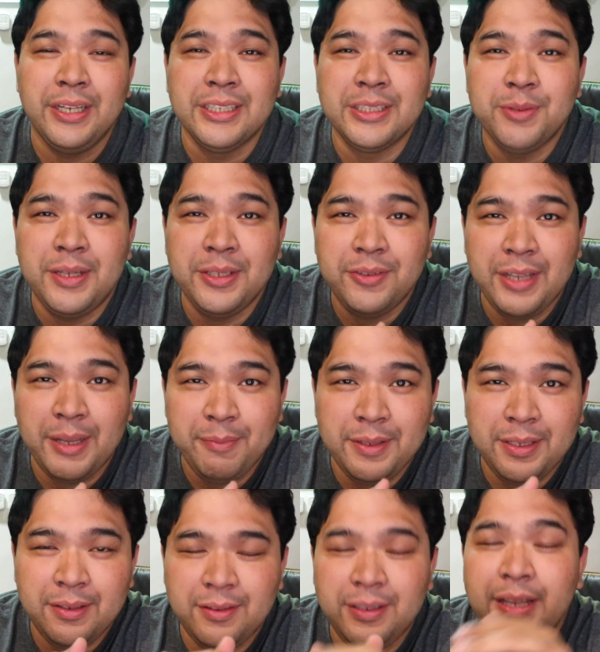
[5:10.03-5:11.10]
I just want
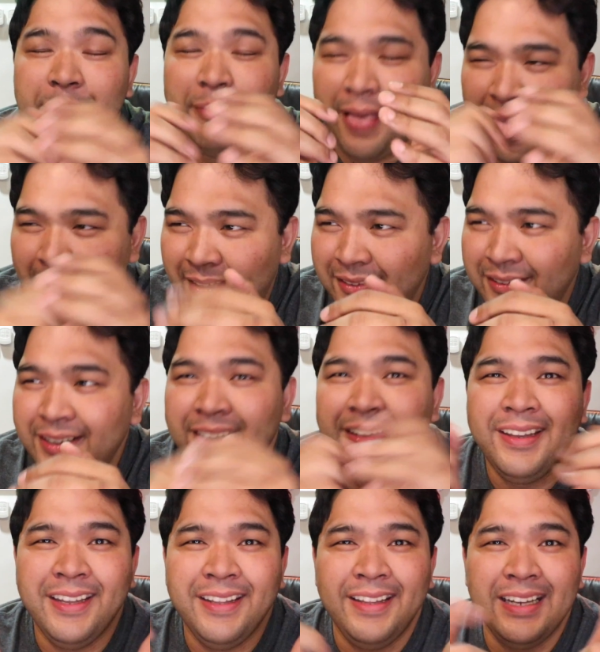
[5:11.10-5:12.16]
to keep it.
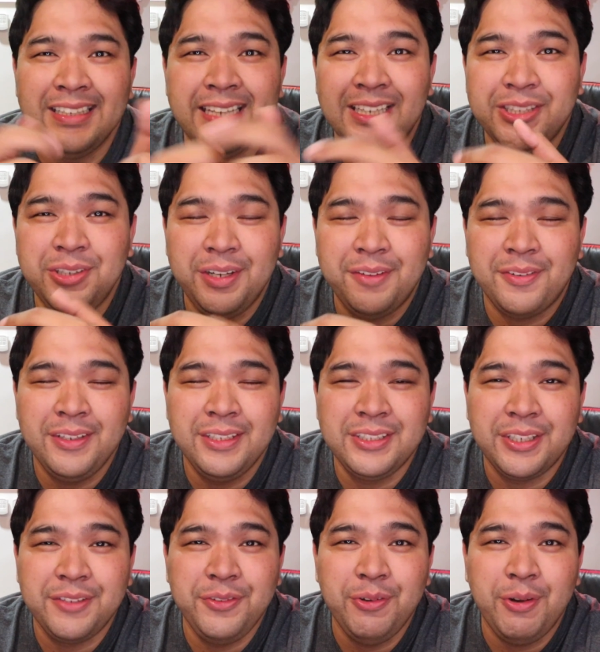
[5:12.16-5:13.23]
And that's actually it for
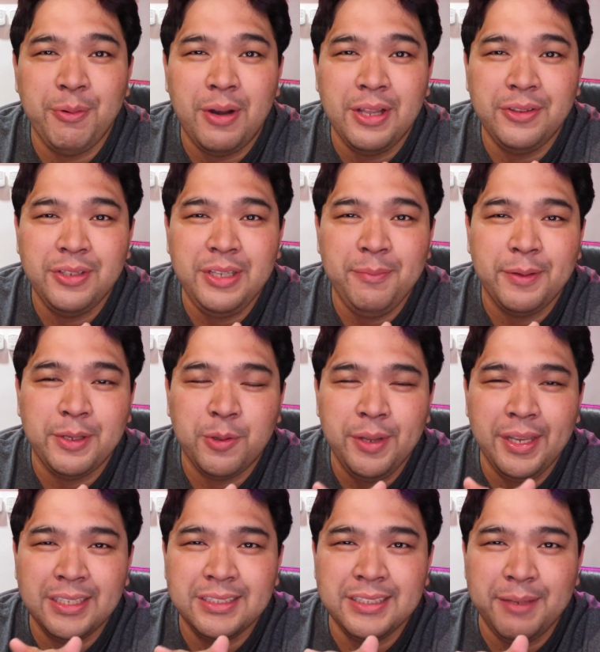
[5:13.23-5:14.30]
this review. I want to keep it
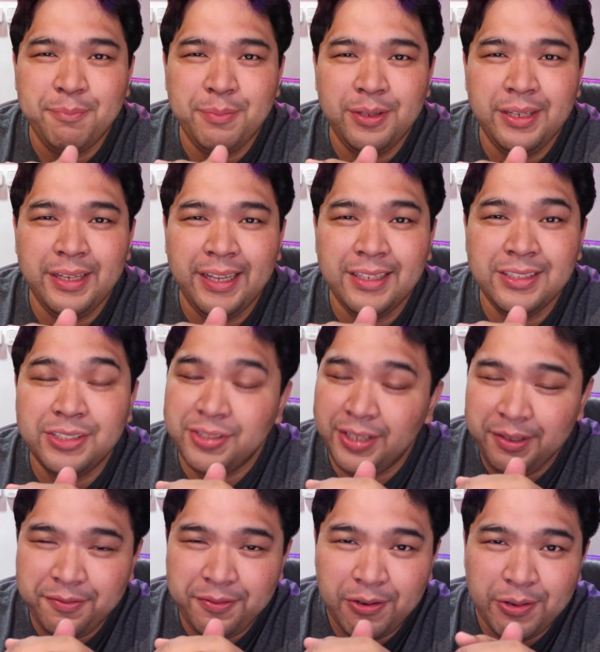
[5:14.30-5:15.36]
quick, simple, and
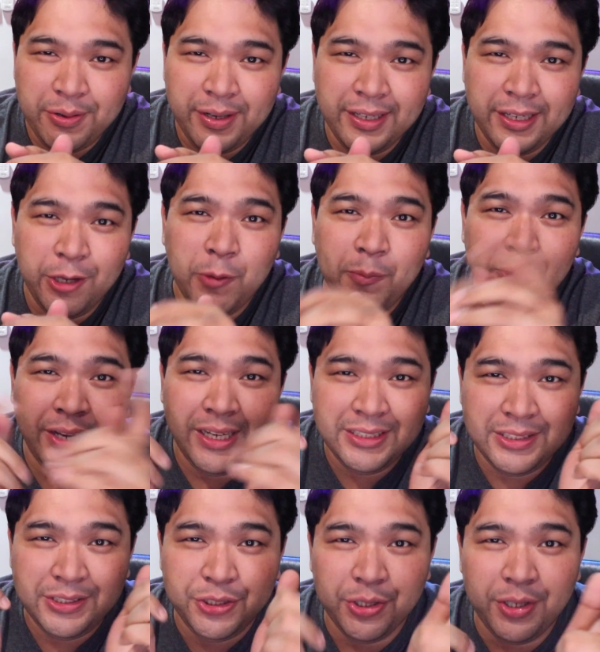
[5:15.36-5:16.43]
straightforward. I hope you
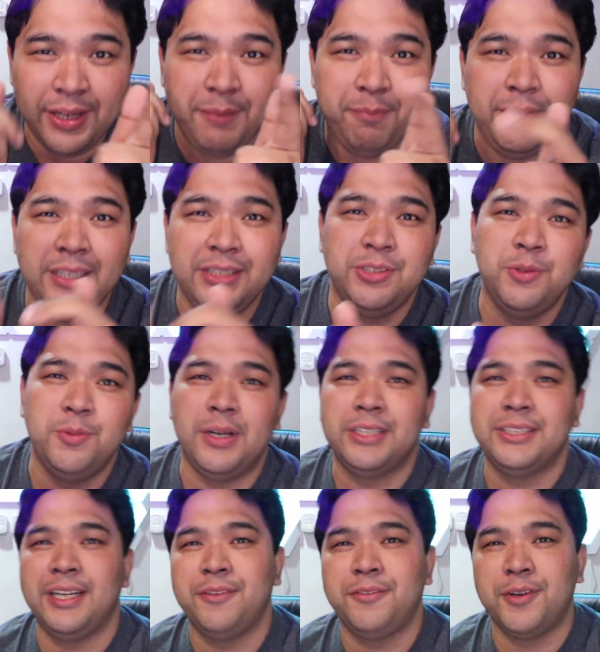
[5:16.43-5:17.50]
guys enjoyed. Please do
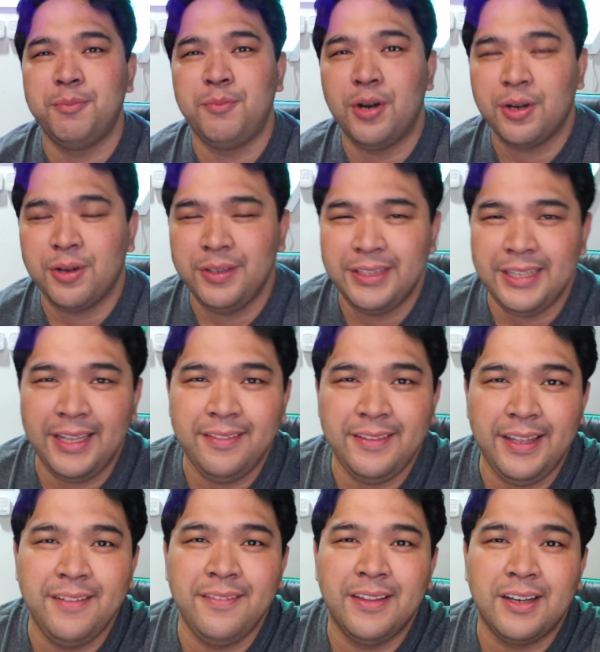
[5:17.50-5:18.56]
watch out for more
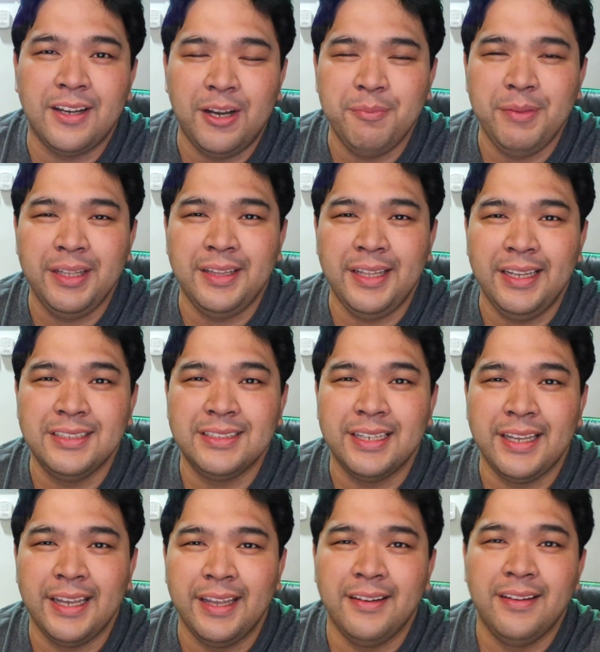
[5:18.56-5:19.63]
content in the coming days
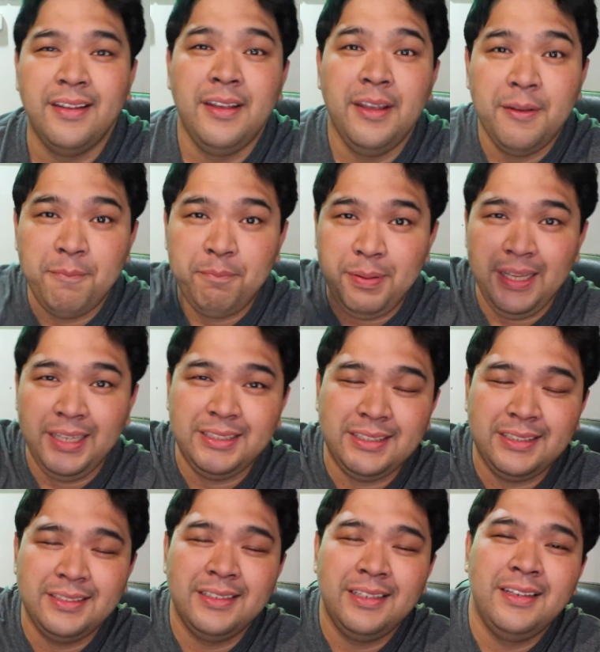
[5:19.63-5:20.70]
ahead.
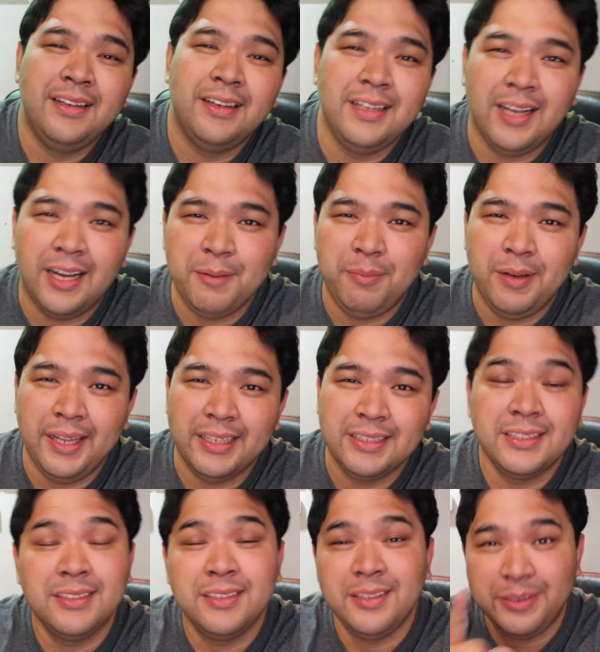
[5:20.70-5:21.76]
Peace. God
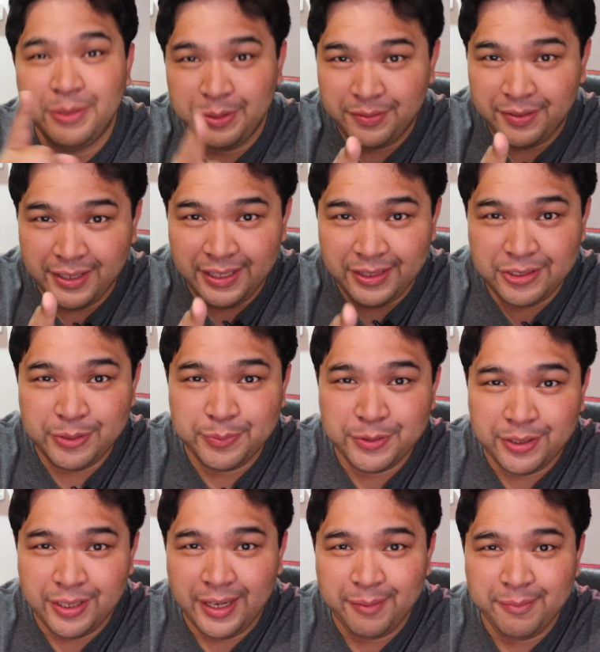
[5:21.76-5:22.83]
bless. Don't forget to
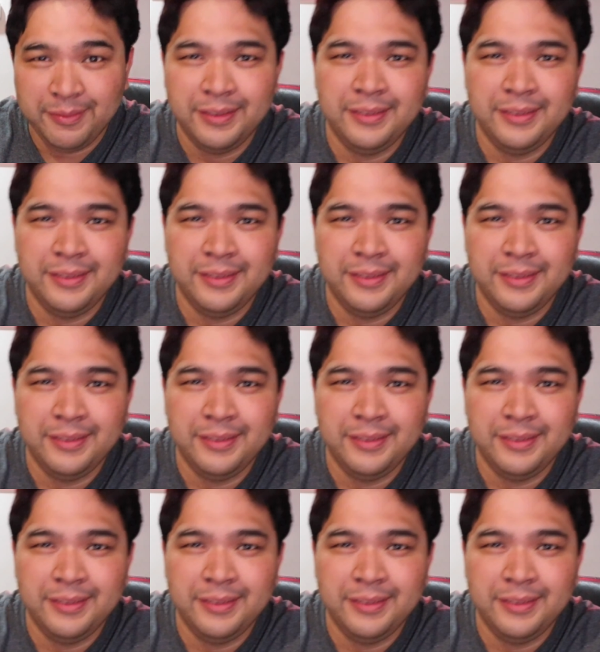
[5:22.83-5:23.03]
subscribe.